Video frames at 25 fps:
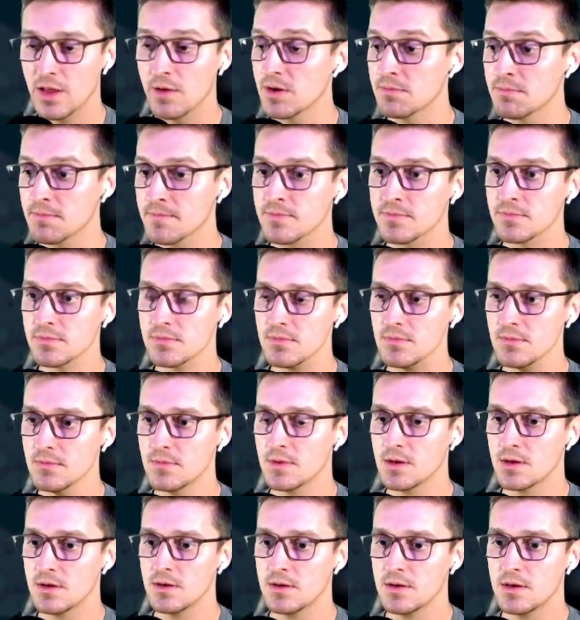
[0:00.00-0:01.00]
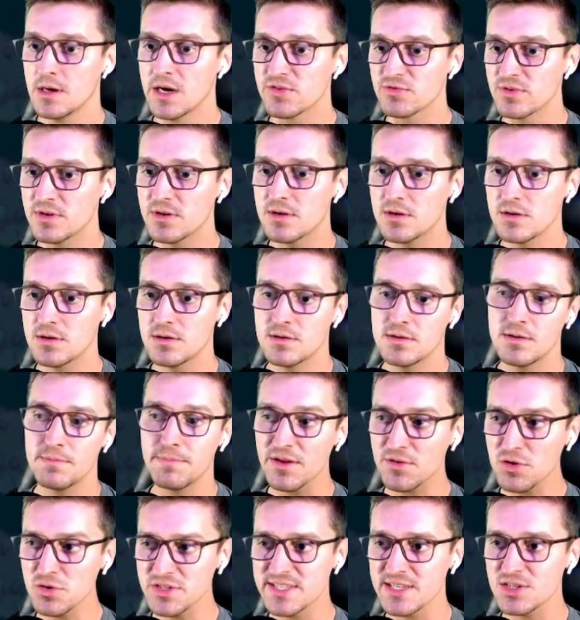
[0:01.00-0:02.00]
Phoebe then heals it to full health
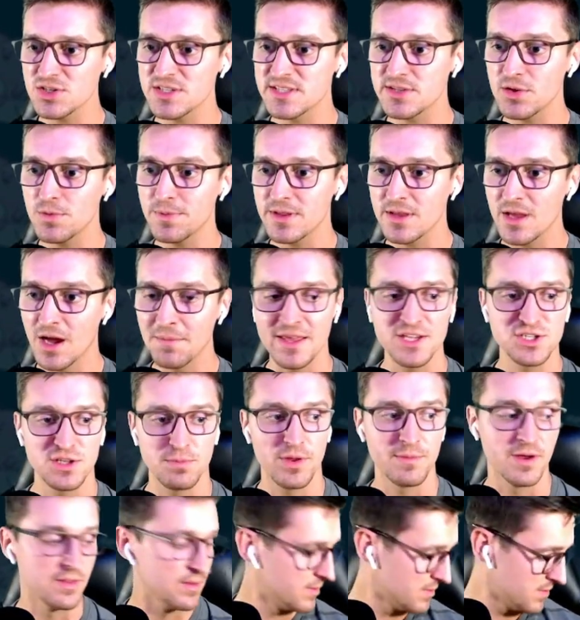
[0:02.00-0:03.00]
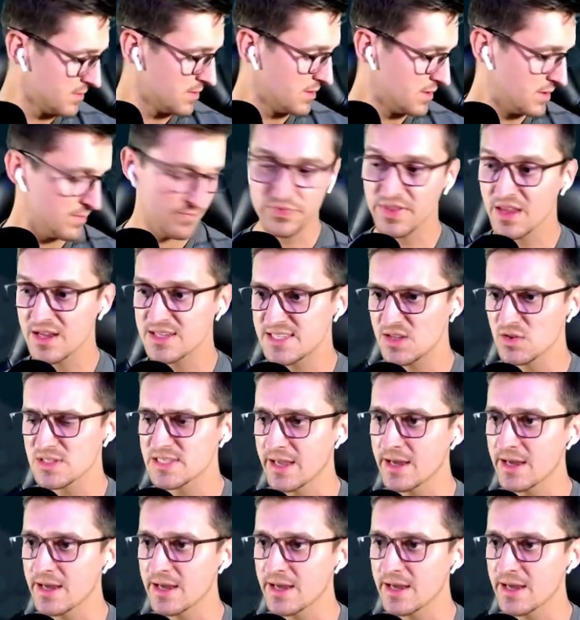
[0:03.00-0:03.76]
as I accidentally misclick on Pursuit,